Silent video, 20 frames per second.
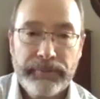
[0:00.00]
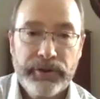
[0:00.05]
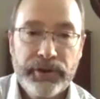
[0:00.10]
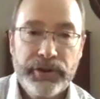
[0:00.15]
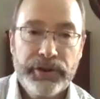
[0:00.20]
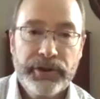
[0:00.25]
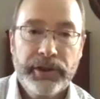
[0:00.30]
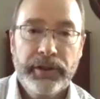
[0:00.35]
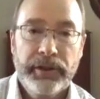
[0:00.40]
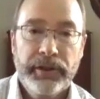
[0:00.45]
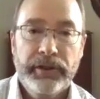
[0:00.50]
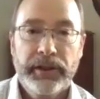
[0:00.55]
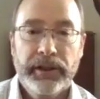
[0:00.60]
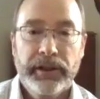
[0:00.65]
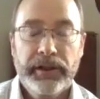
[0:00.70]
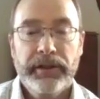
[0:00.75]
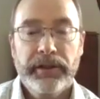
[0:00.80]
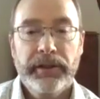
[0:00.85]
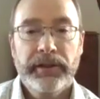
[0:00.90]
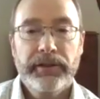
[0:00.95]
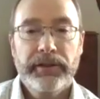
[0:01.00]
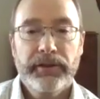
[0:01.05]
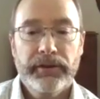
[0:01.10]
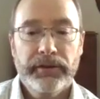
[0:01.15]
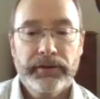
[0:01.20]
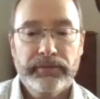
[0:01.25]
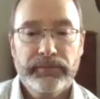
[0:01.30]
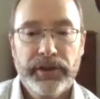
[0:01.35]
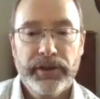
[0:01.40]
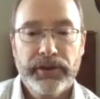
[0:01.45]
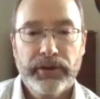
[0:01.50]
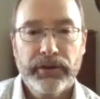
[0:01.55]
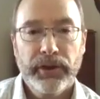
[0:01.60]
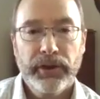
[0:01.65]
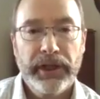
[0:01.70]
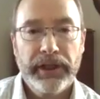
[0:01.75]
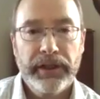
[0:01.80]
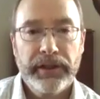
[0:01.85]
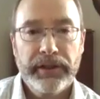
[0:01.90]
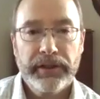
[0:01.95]
And I appreciated, Tate, in
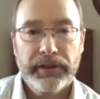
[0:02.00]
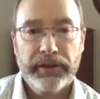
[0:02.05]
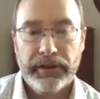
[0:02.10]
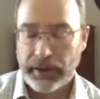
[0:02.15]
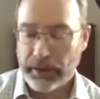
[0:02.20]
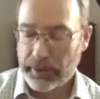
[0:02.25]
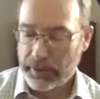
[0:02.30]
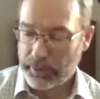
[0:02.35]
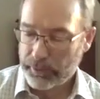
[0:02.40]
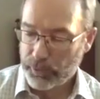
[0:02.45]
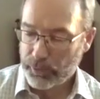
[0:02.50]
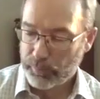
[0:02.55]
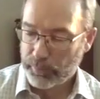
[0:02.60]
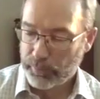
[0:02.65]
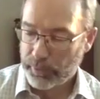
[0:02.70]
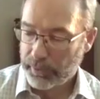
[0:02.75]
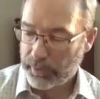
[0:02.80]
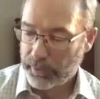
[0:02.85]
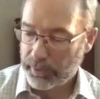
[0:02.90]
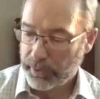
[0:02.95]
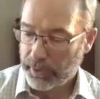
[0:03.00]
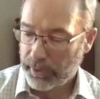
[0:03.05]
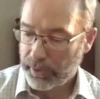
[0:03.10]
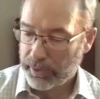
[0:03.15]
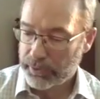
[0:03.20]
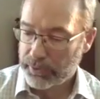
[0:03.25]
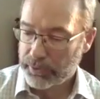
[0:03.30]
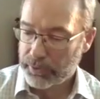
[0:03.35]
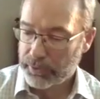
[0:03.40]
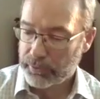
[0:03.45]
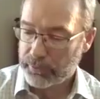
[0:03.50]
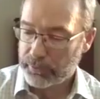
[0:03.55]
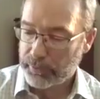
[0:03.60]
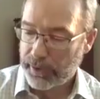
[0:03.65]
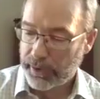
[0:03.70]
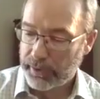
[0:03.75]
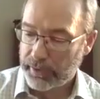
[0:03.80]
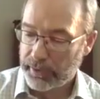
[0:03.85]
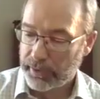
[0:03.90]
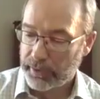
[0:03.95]
your land acknowledgement that
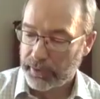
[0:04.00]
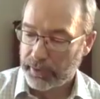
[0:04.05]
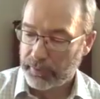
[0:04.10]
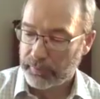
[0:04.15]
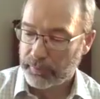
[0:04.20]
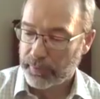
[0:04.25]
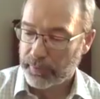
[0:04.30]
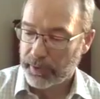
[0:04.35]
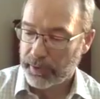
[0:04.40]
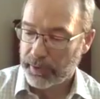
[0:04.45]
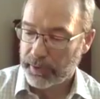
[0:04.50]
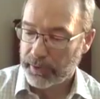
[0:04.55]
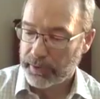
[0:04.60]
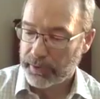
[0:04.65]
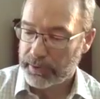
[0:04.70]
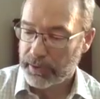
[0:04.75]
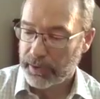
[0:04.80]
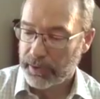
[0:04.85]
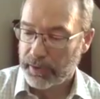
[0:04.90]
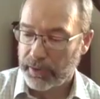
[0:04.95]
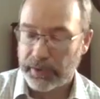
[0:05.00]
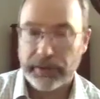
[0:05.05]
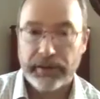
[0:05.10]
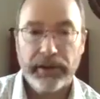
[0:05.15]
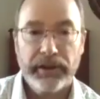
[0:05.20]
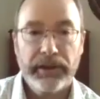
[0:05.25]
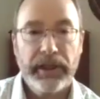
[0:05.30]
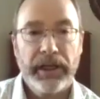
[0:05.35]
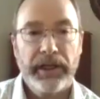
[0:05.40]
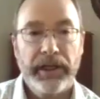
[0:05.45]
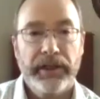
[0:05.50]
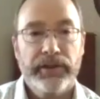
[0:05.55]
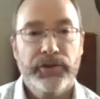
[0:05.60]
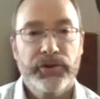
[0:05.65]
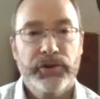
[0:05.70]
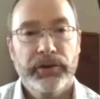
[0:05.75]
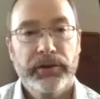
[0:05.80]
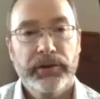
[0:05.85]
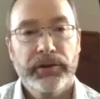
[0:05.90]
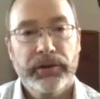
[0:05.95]
you ended it by saying that
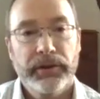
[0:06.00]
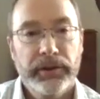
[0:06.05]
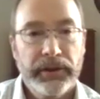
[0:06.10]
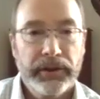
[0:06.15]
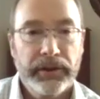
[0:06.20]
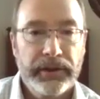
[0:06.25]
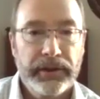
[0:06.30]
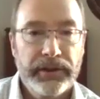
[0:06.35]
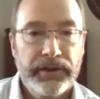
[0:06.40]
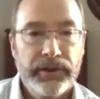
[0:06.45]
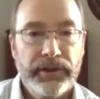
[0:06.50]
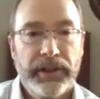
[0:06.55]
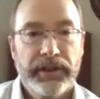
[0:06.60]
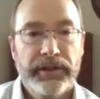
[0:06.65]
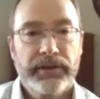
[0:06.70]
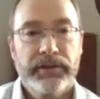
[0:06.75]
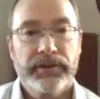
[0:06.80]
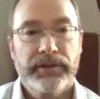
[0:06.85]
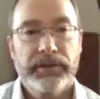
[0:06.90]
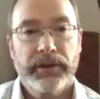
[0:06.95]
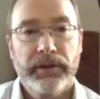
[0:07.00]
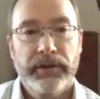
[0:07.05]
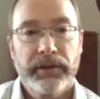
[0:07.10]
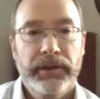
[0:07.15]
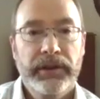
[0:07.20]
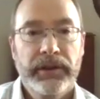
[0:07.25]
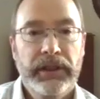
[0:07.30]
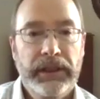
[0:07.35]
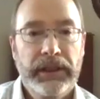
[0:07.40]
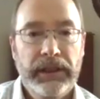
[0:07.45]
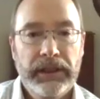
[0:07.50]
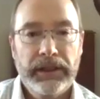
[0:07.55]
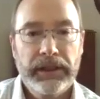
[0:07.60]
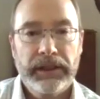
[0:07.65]
action is necessary.